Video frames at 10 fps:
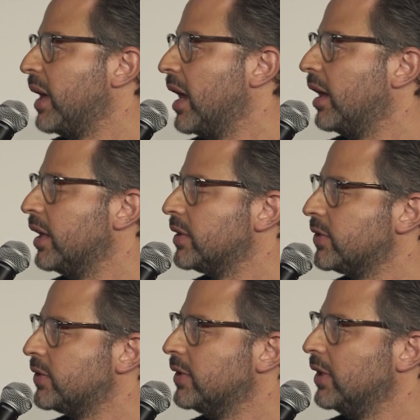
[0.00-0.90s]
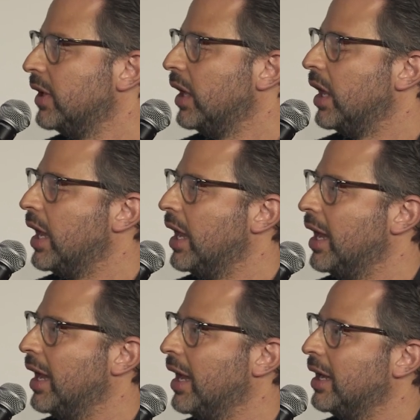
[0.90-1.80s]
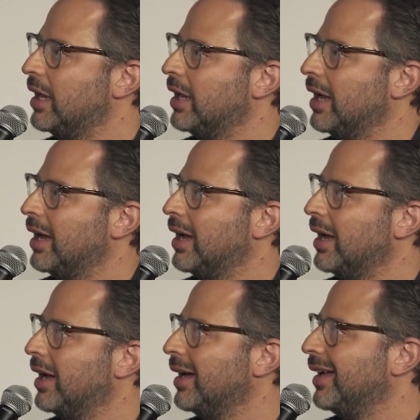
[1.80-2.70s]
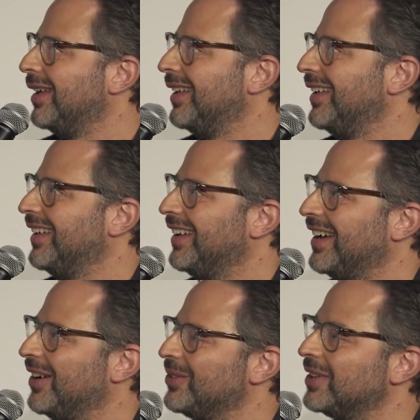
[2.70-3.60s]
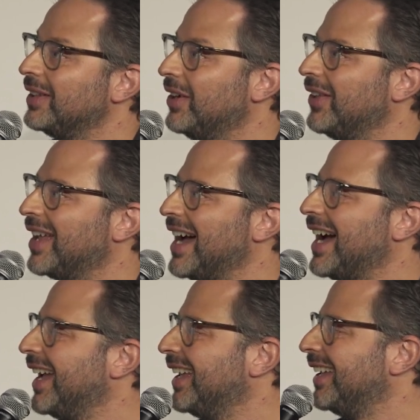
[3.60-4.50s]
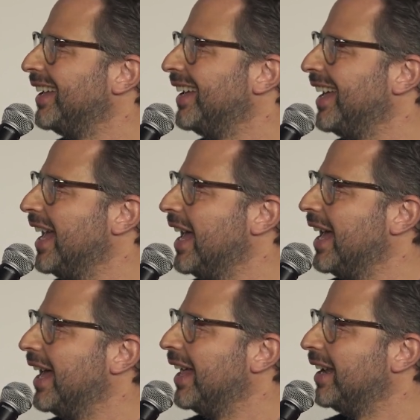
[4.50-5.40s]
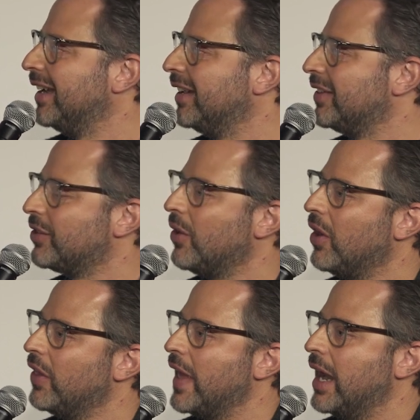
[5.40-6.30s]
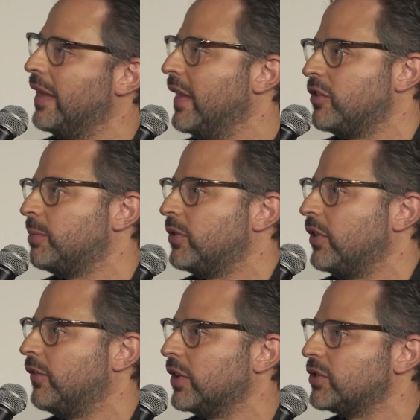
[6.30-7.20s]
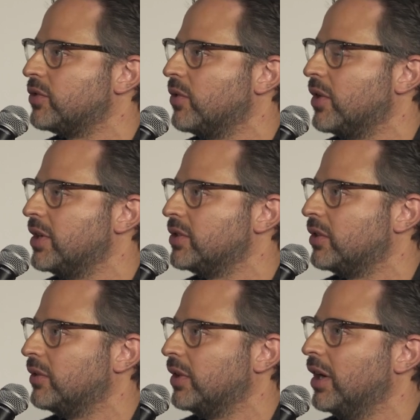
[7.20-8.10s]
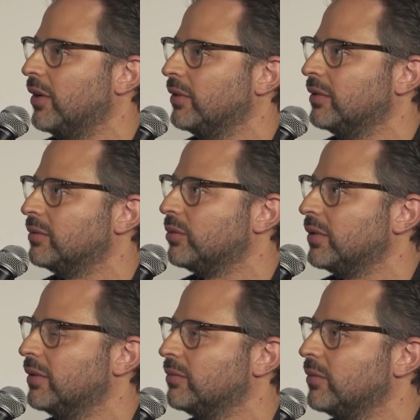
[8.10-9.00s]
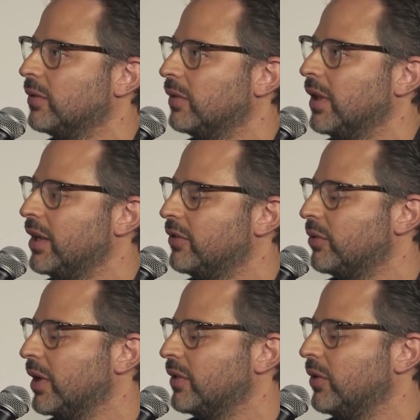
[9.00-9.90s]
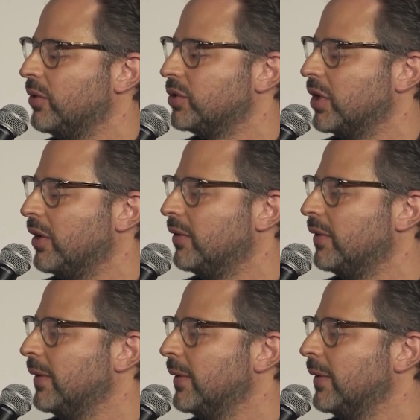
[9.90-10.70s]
parents, and I was a little guy, and so all that, and then specific stories are laced throughout the whole show.